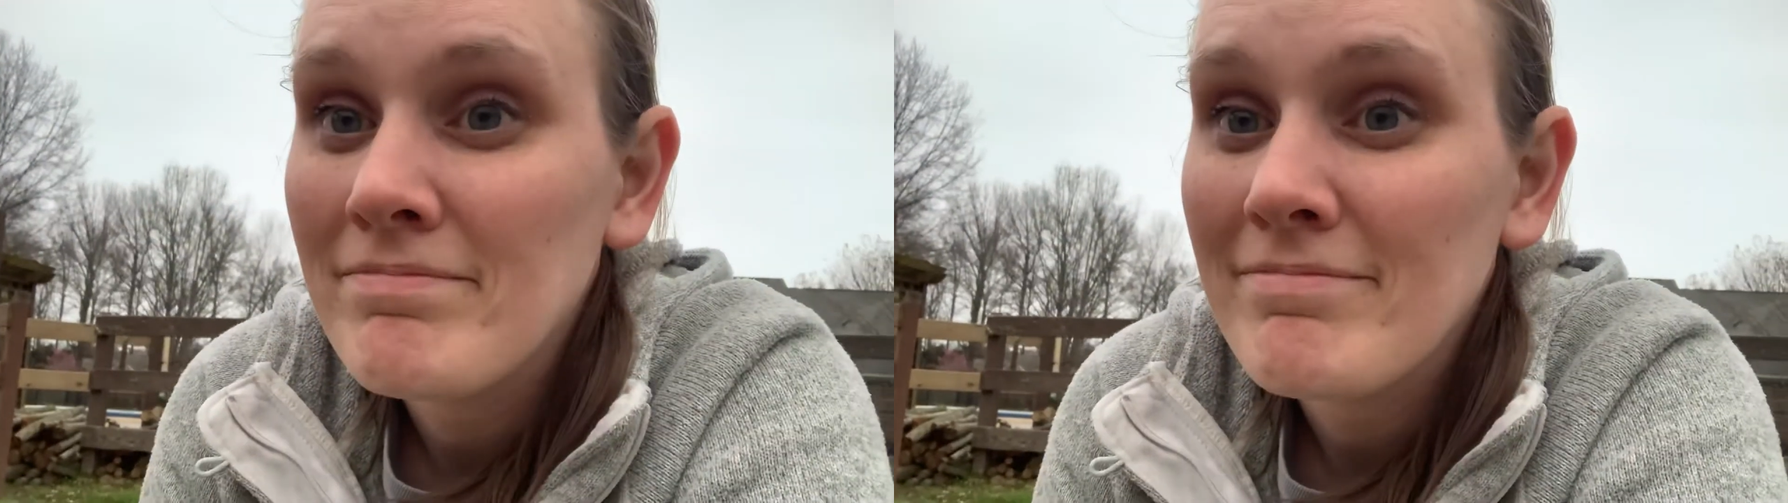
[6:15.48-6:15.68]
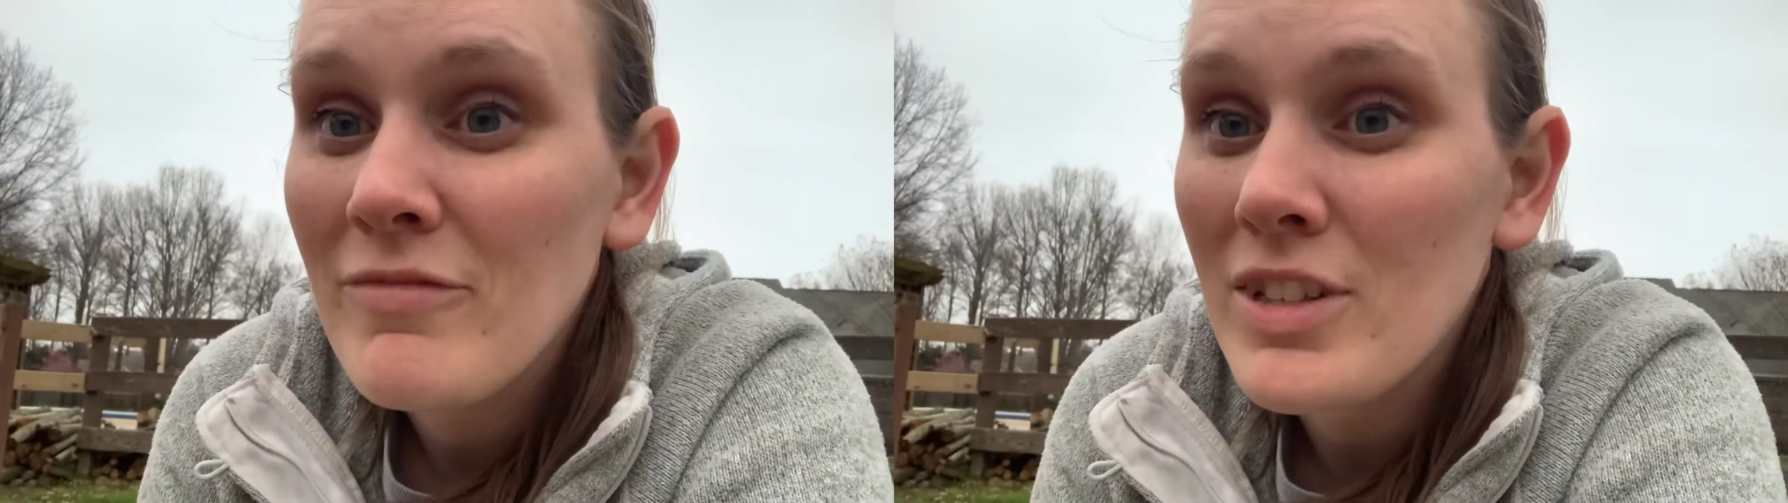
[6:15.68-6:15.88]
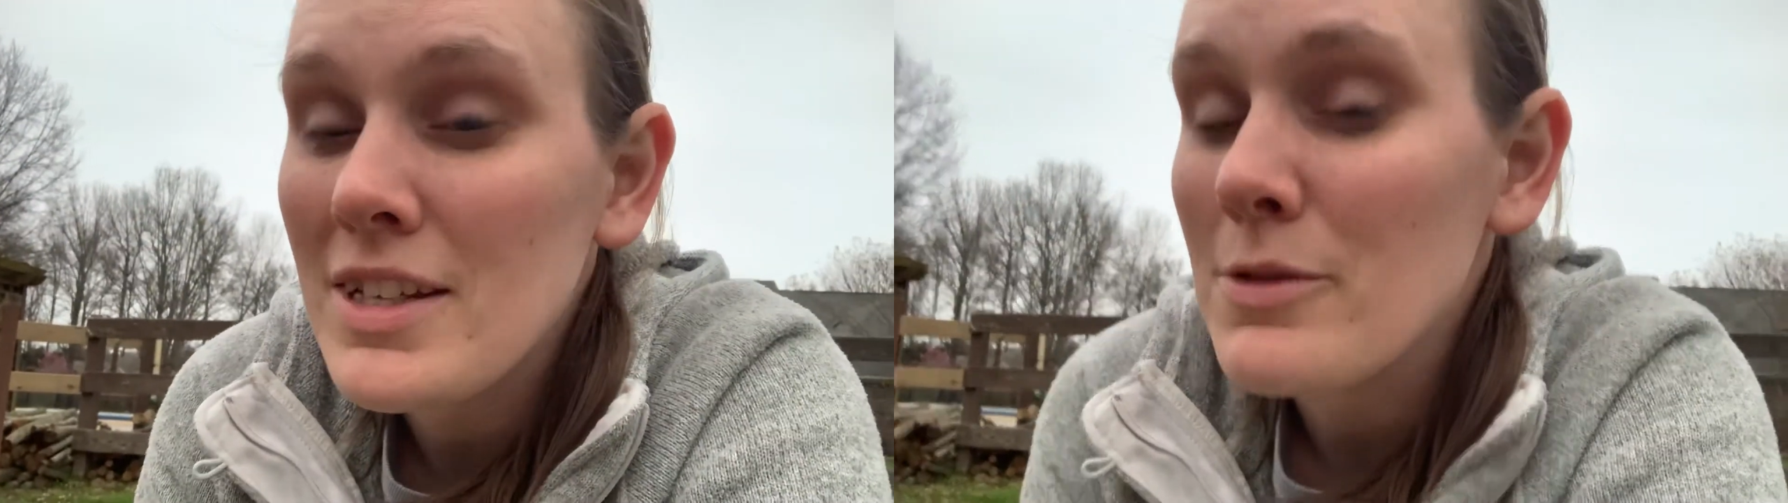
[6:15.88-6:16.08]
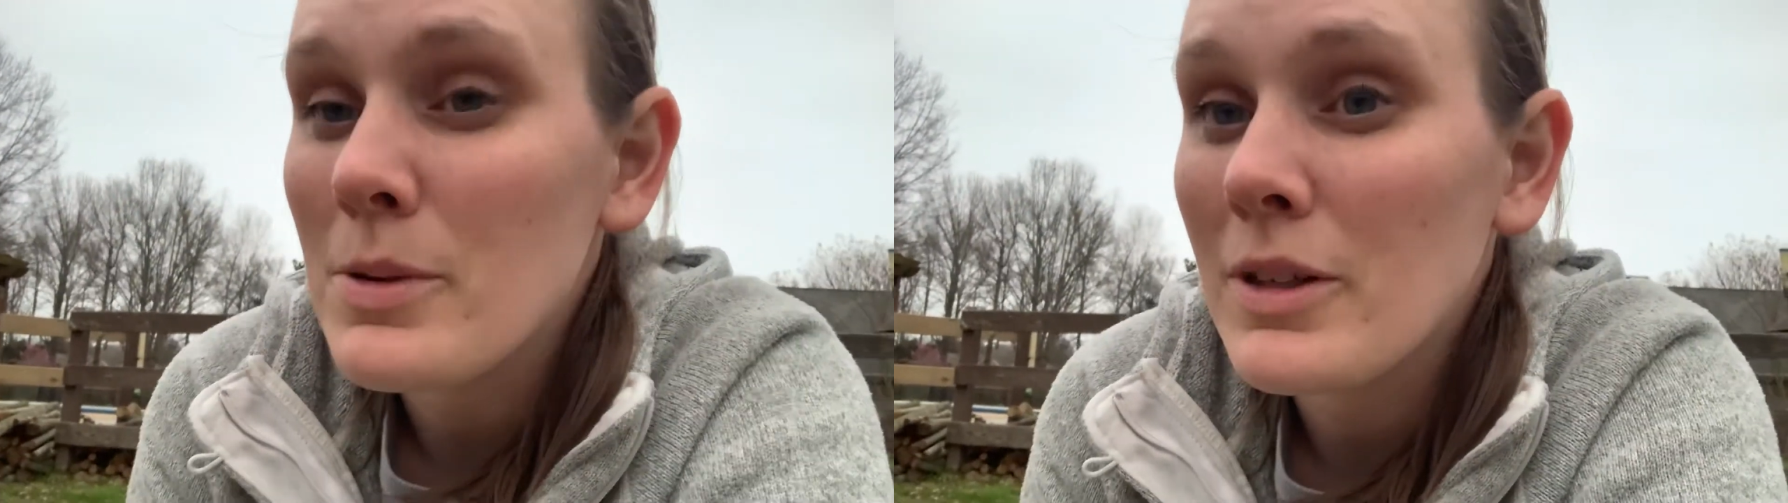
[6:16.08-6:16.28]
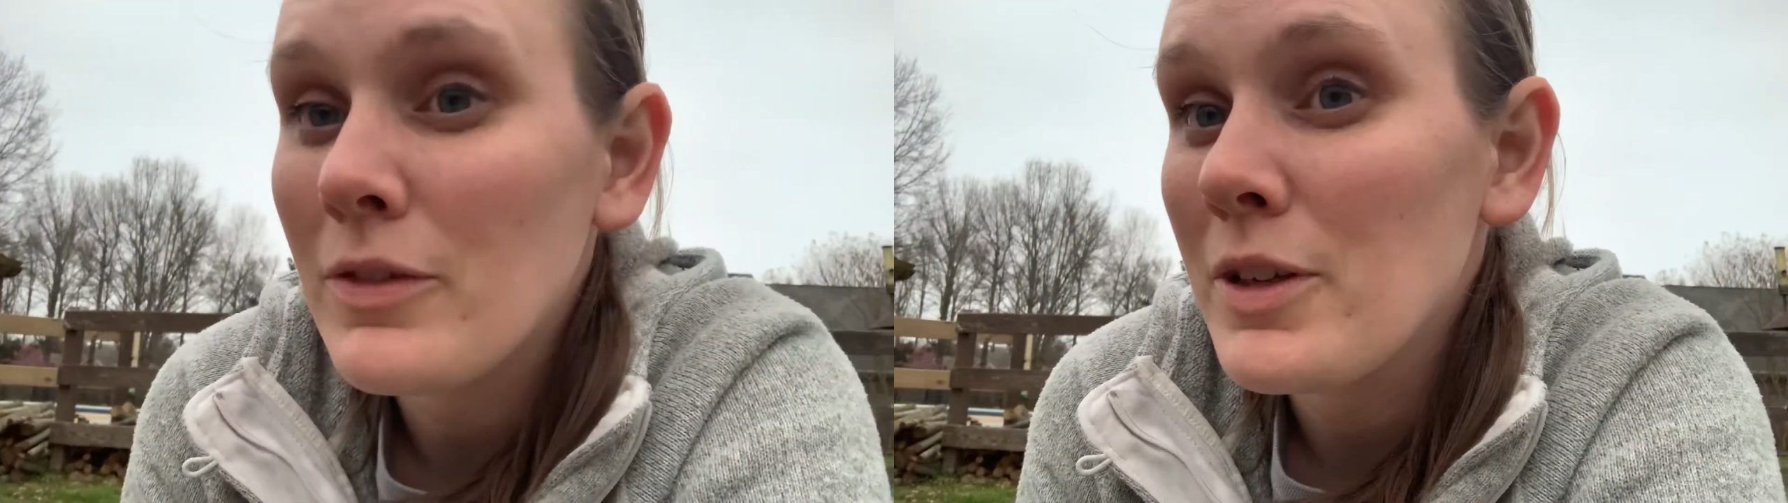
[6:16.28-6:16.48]
if it doesn't
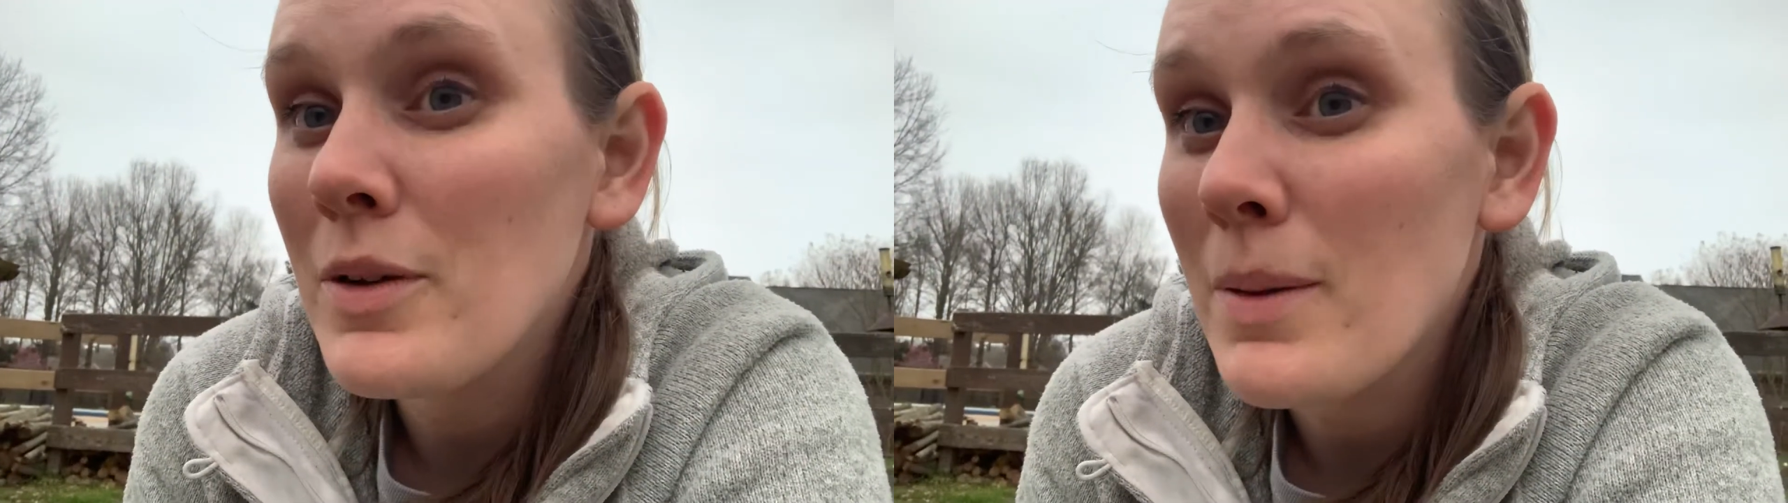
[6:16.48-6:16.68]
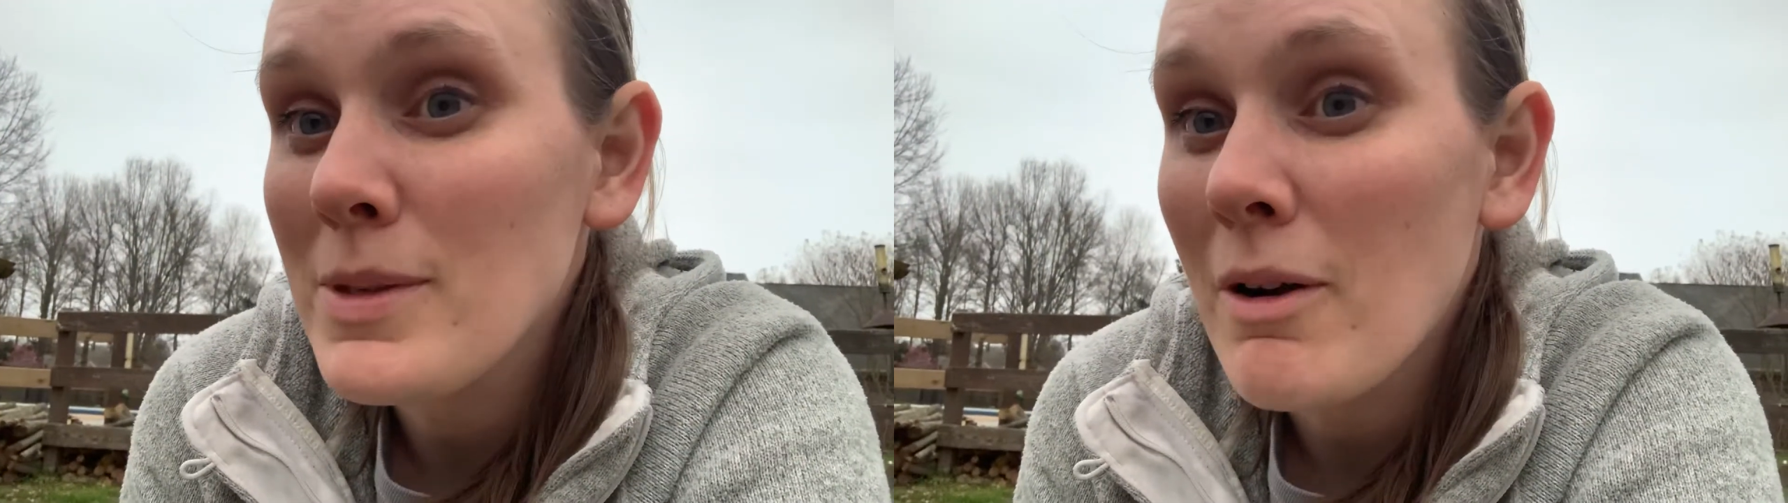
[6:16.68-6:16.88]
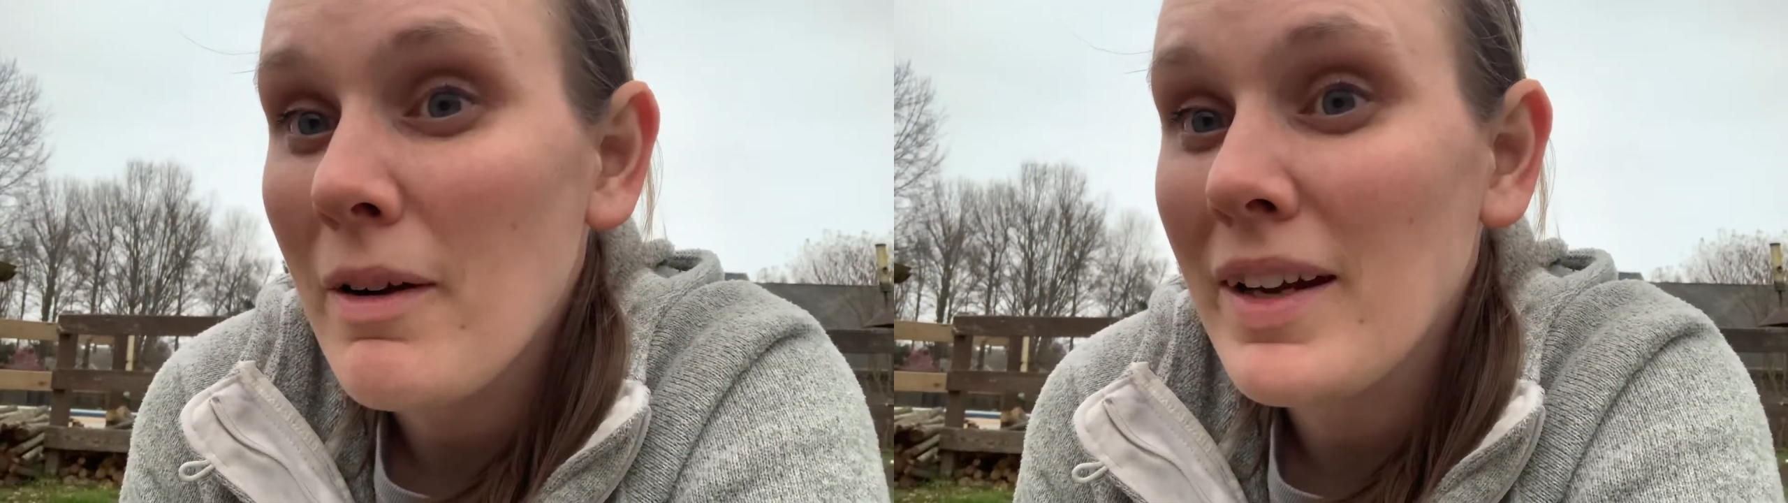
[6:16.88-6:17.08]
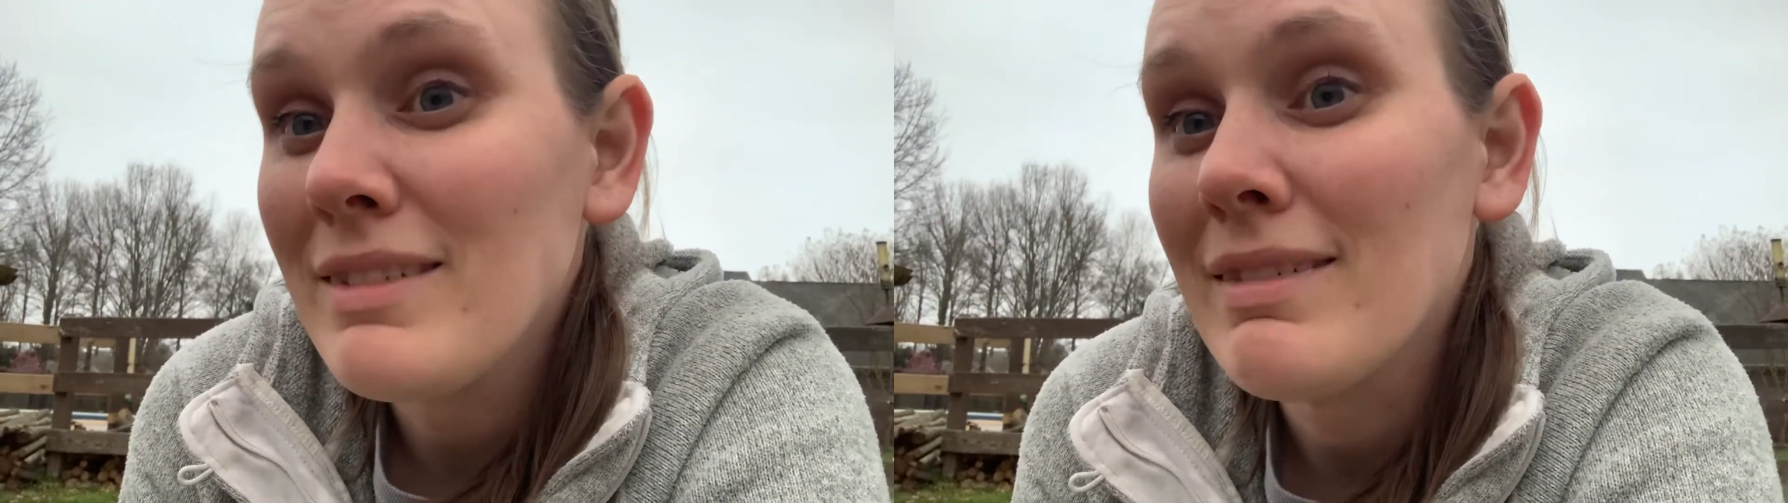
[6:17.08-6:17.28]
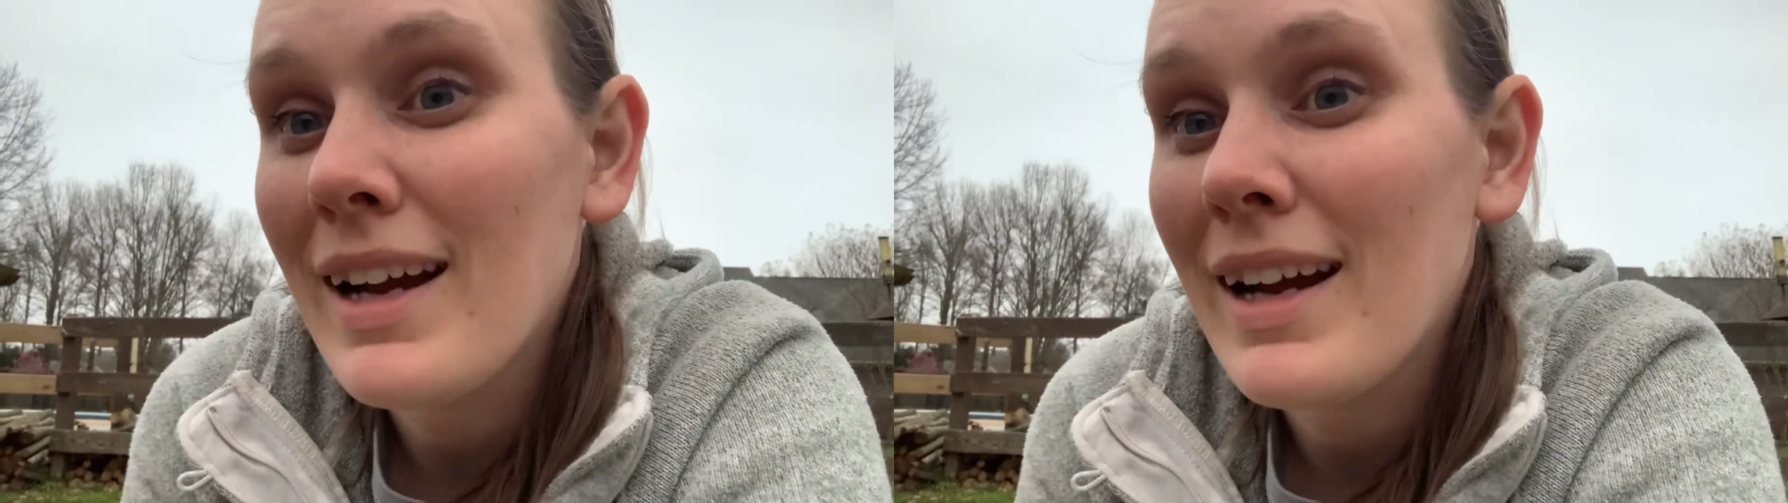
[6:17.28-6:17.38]
work for you, I'm sorry.